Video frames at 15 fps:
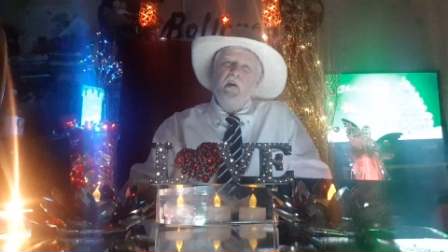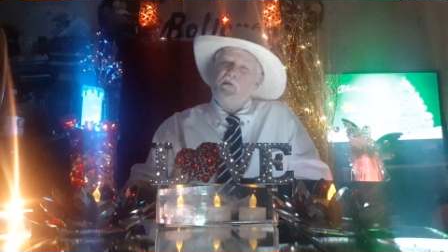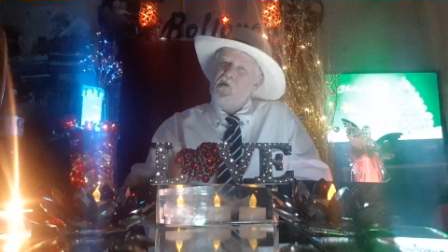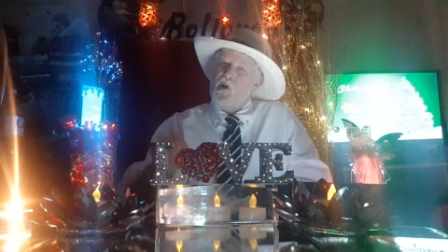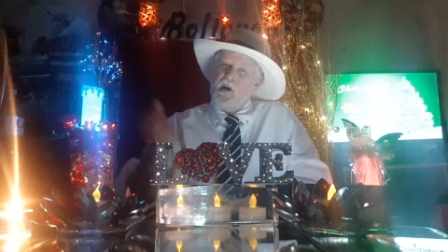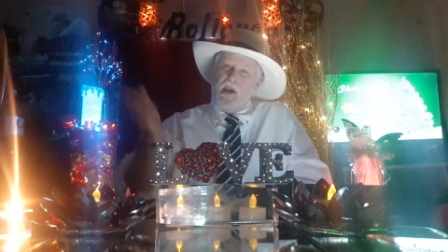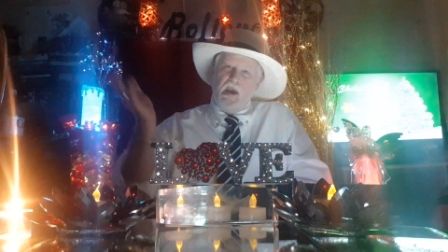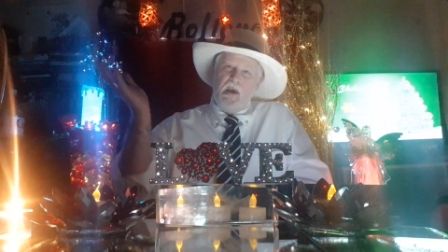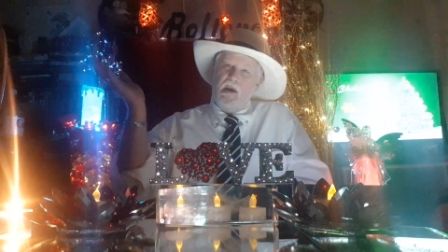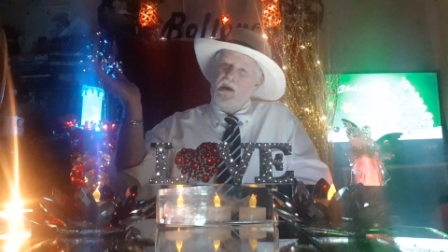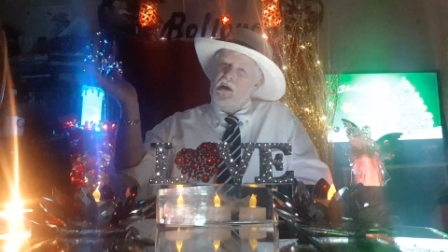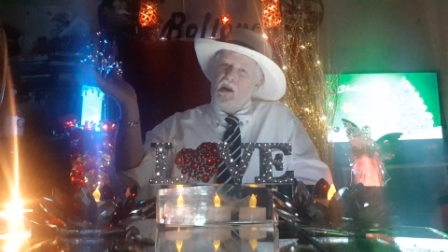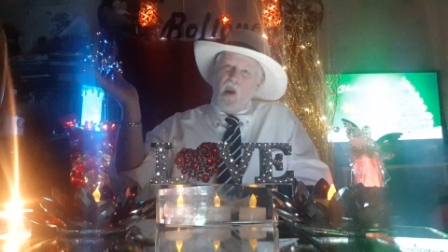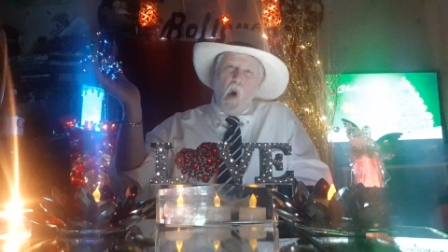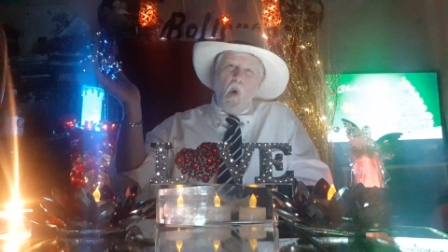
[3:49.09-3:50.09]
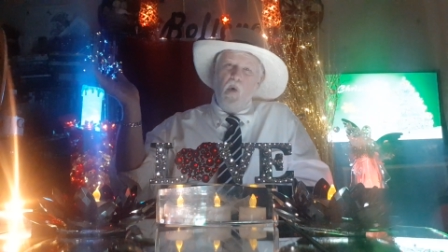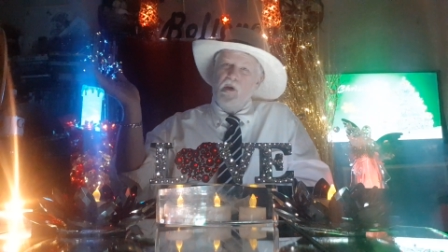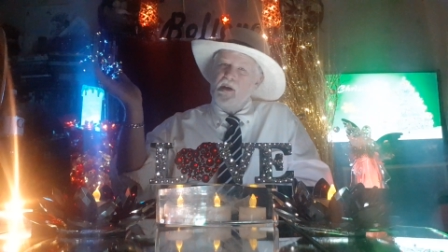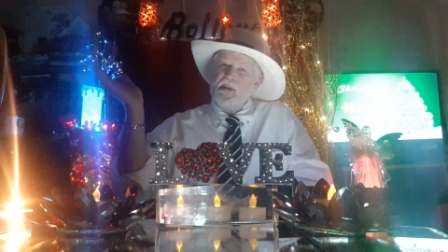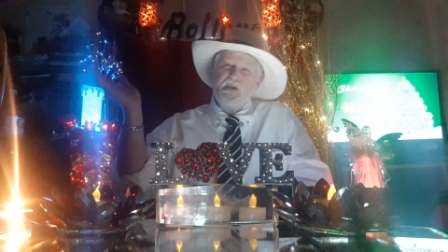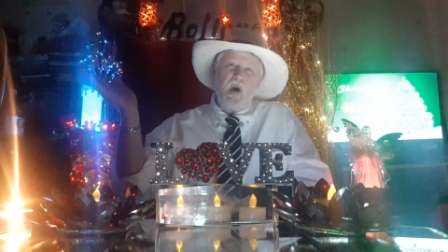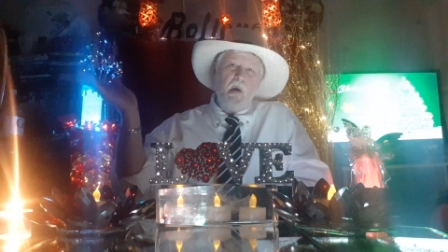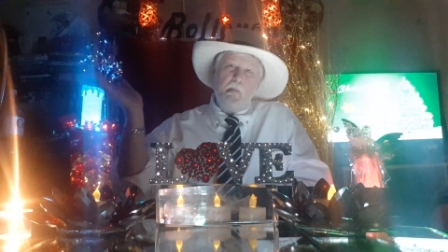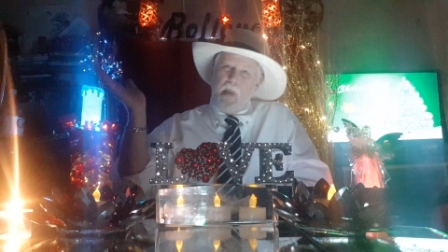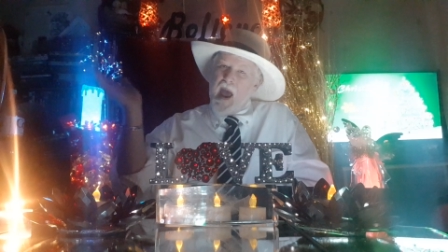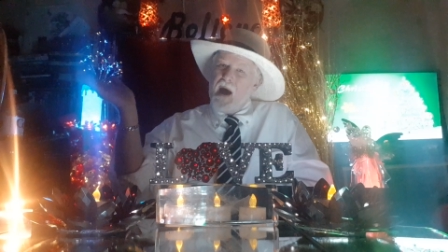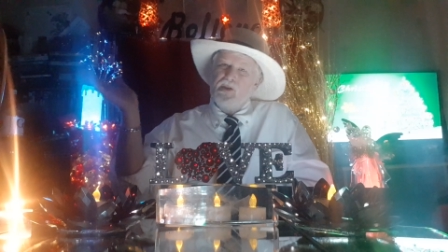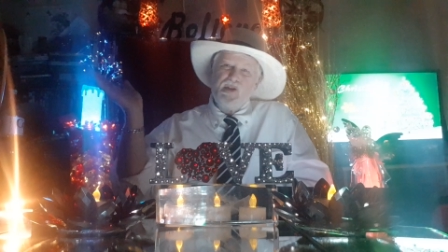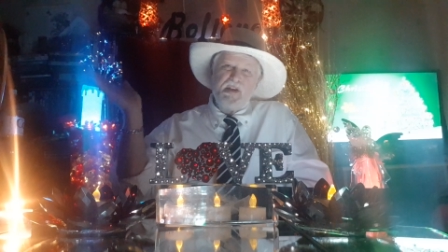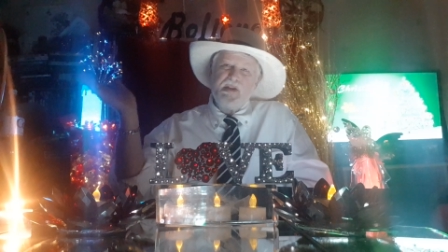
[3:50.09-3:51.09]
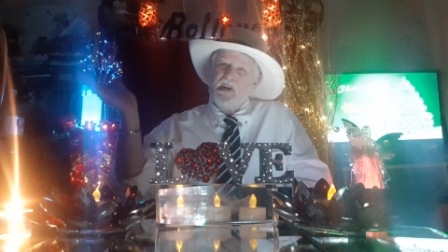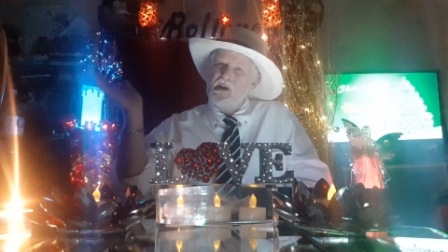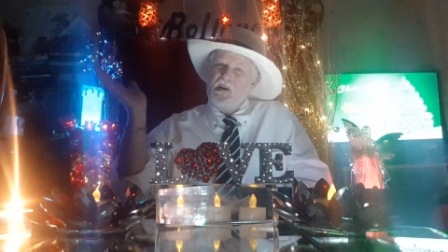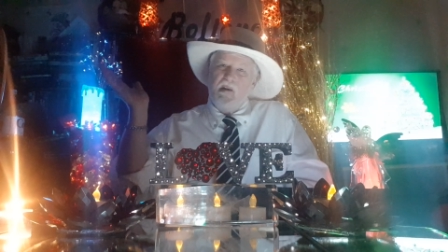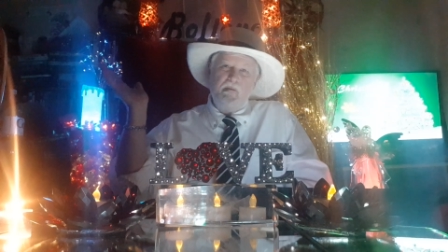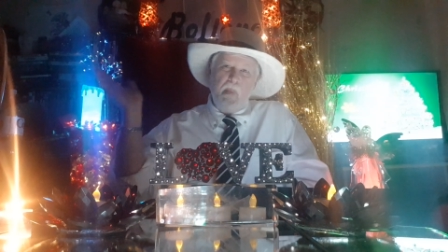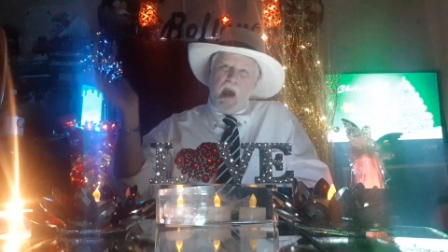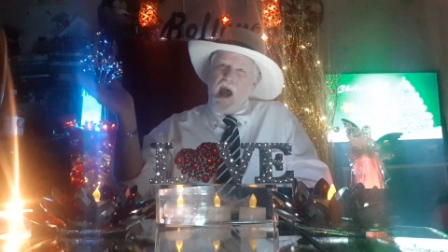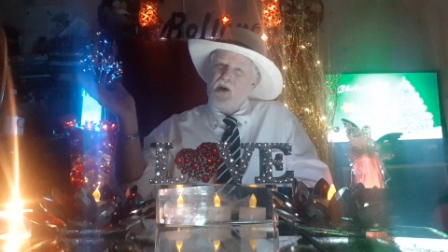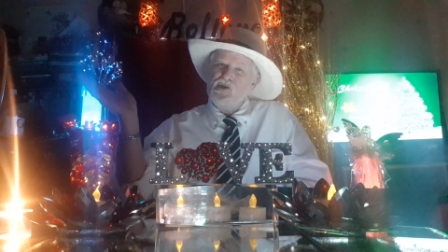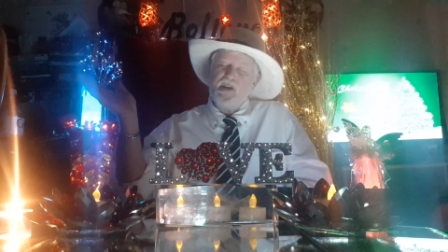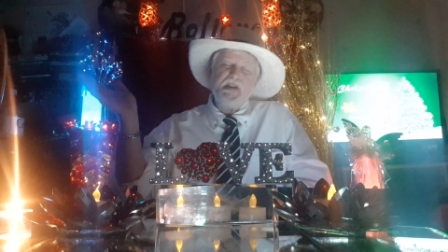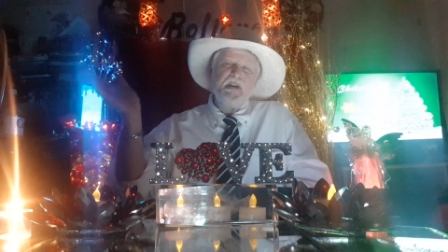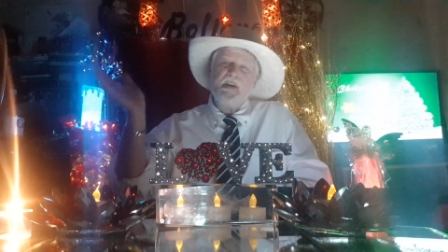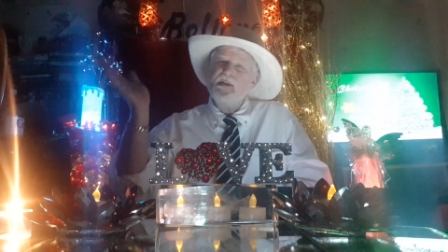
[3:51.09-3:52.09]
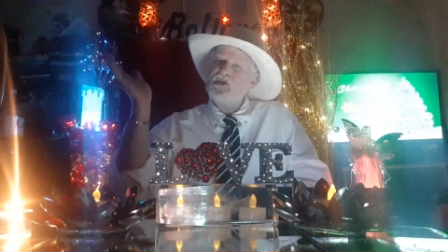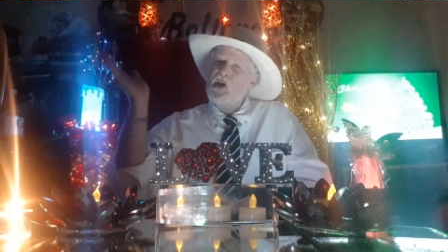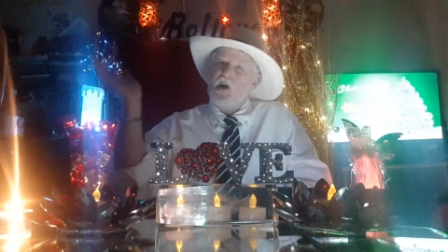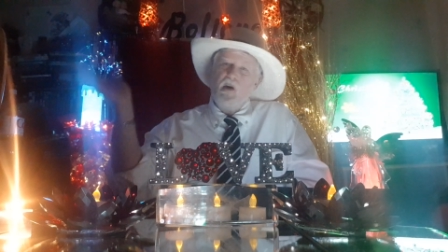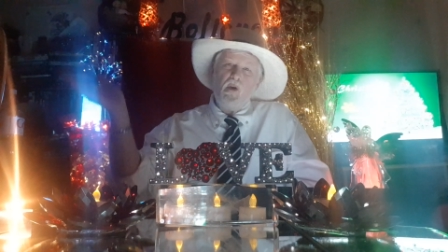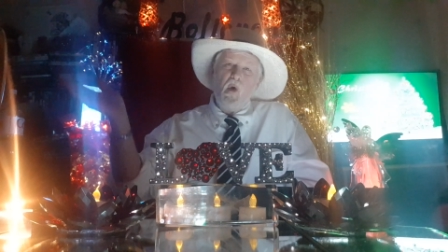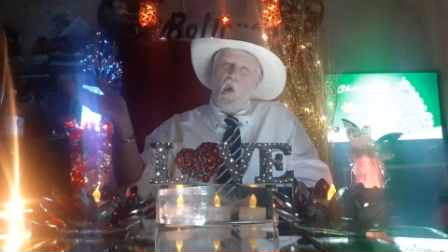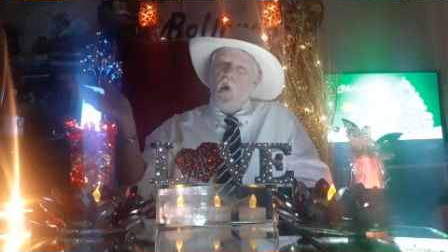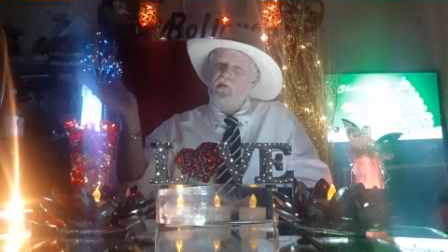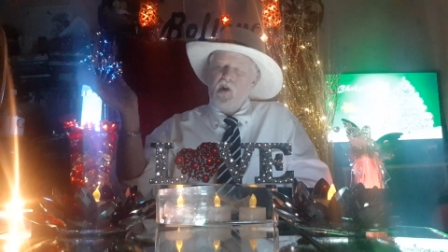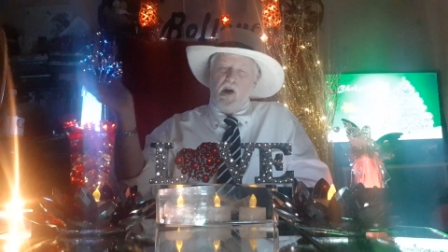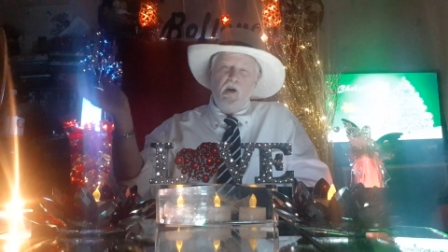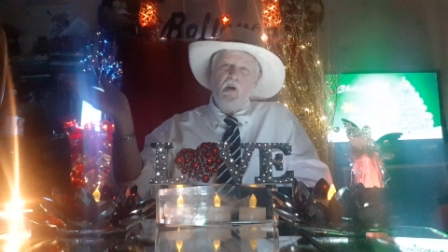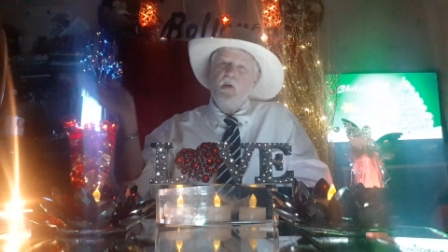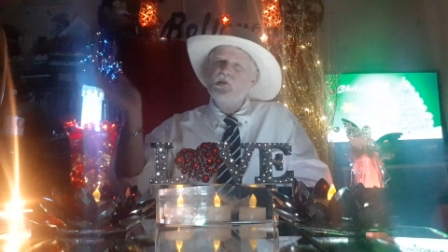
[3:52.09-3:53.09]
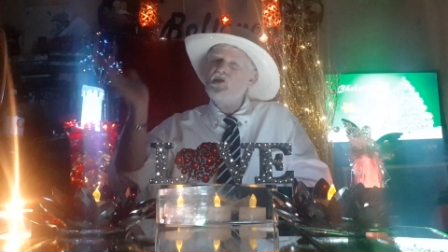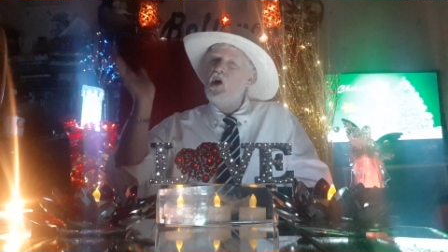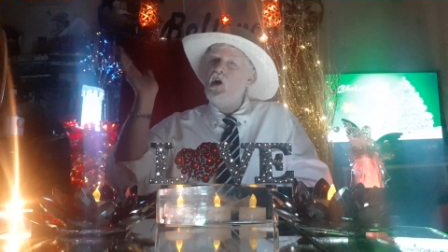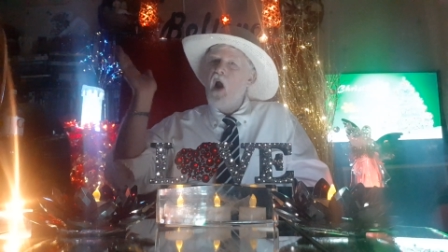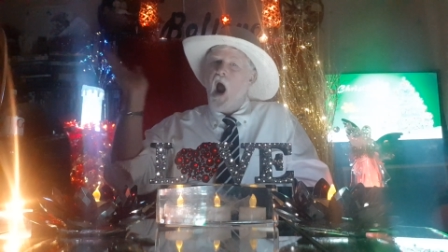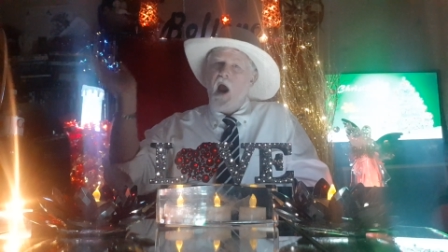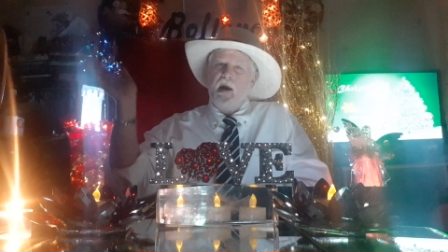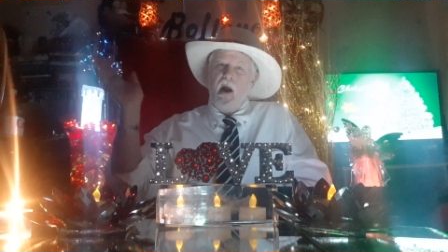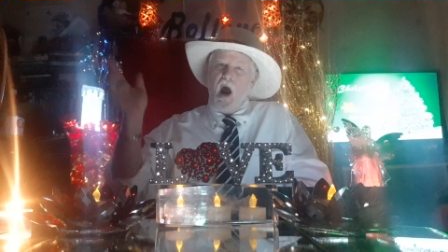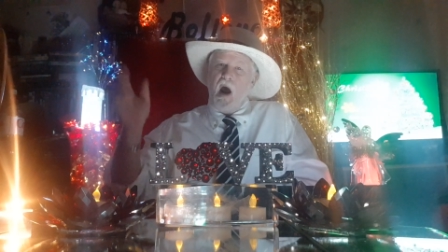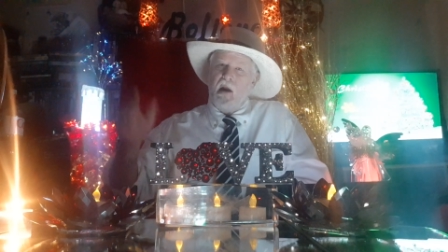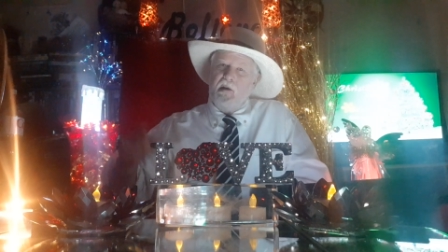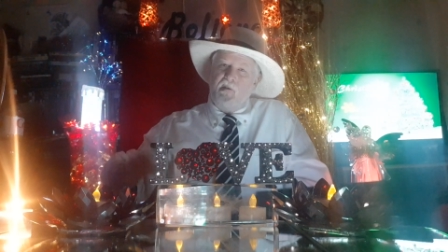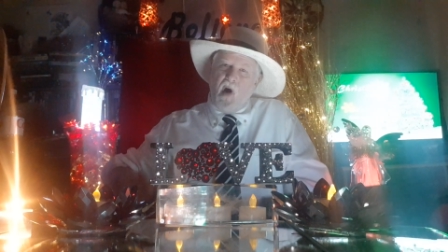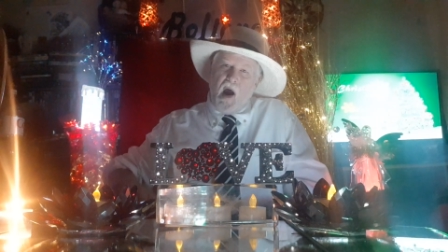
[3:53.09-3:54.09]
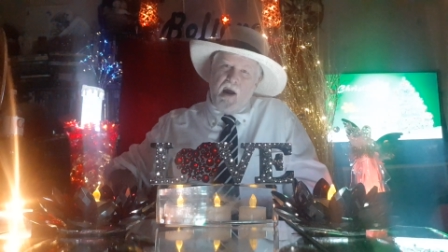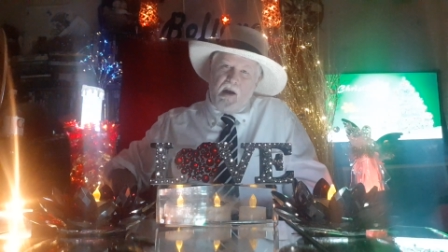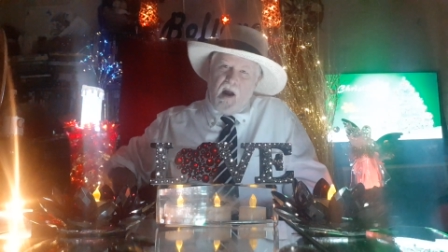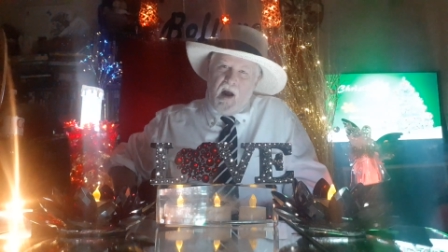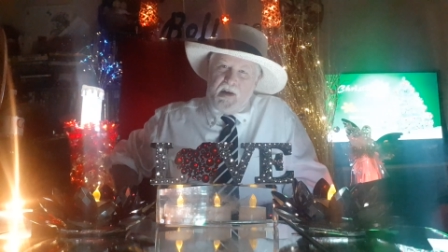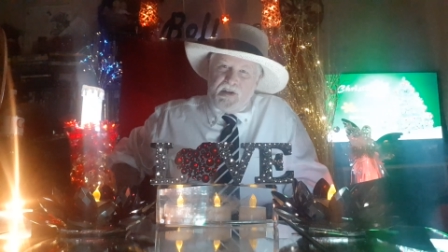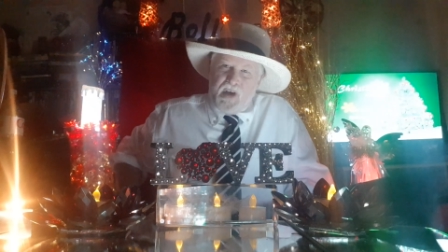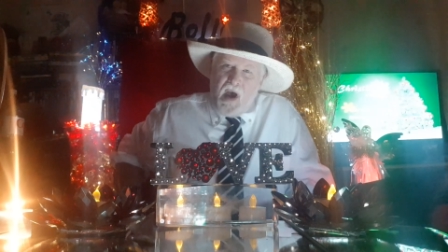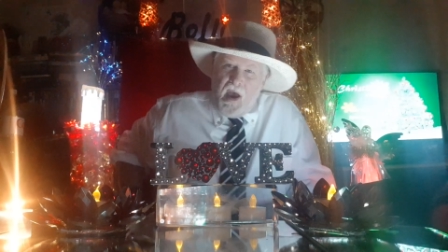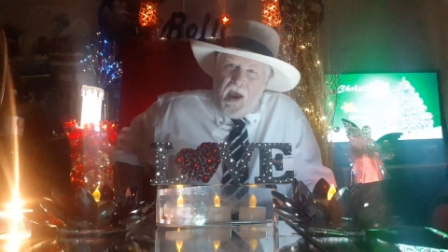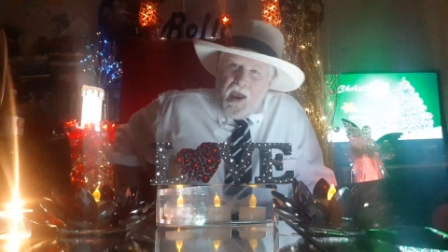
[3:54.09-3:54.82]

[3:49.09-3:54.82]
for he alone is our majesty of majesties, hero of heroes, our icon of icons,